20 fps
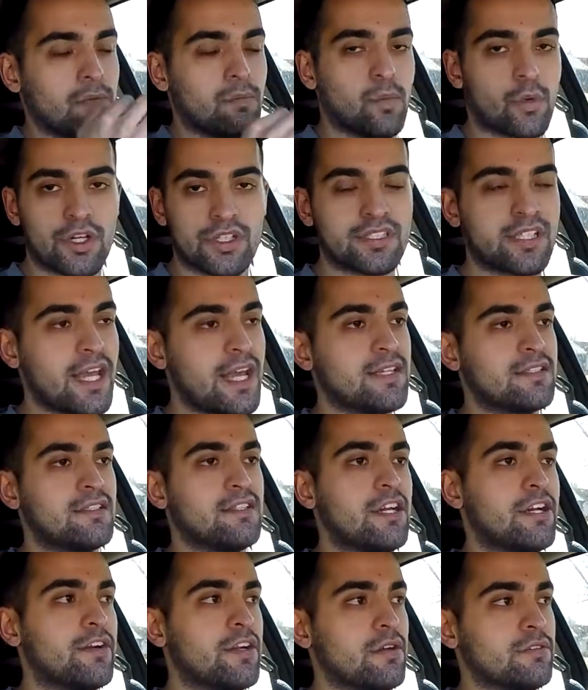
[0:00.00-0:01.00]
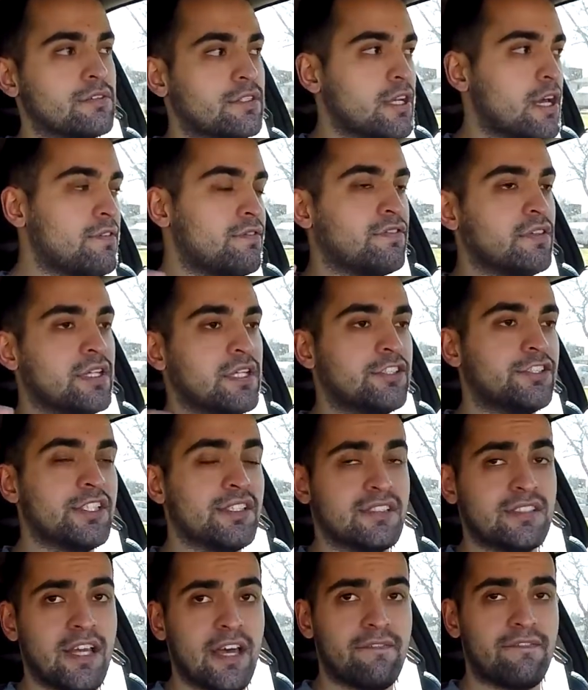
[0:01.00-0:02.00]
Worst case scenario, definitely.
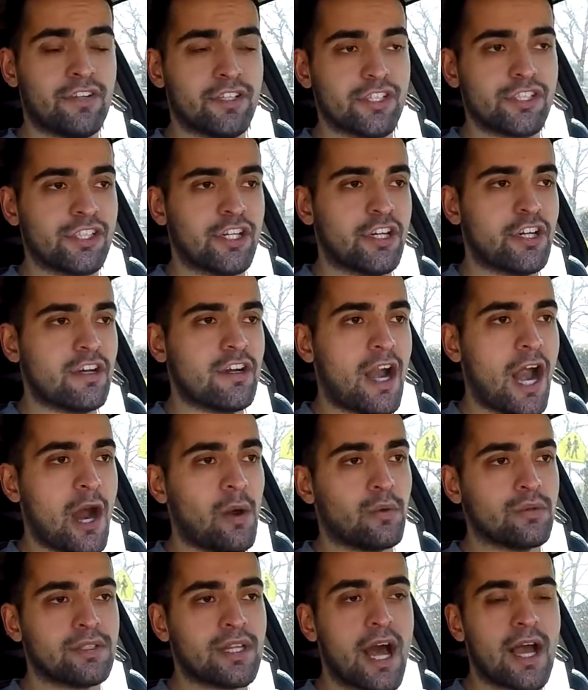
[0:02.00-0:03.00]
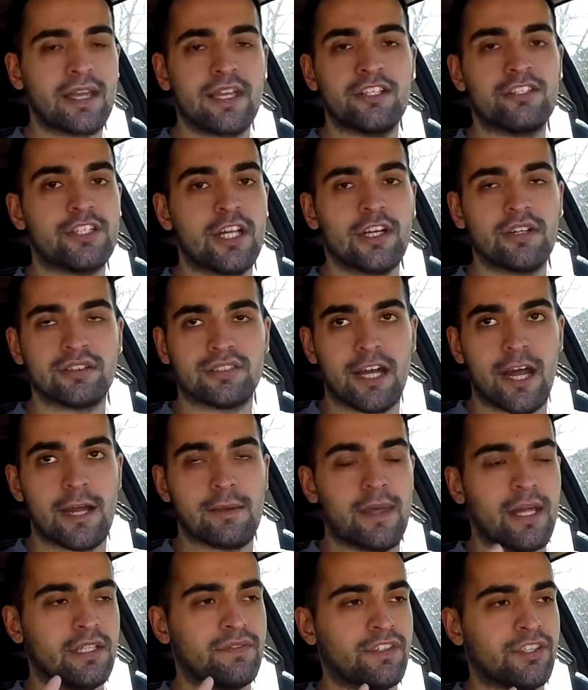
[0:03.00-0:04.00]
She said for sure I will not get jail
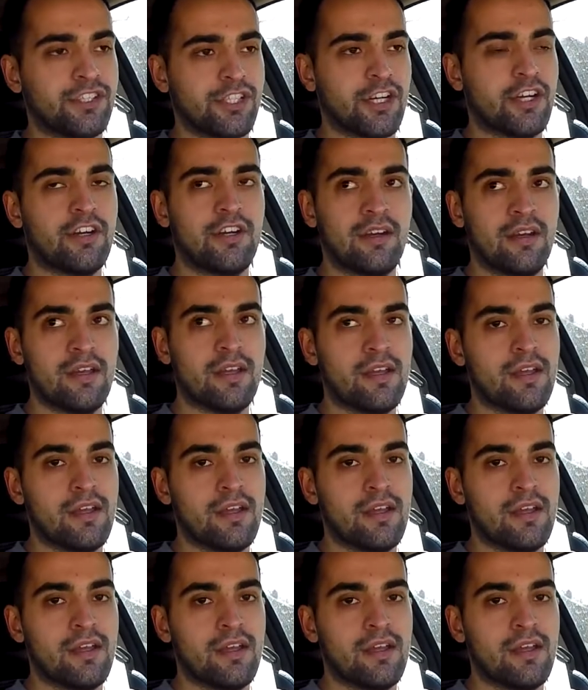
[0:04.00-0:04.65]
time. That's for sure.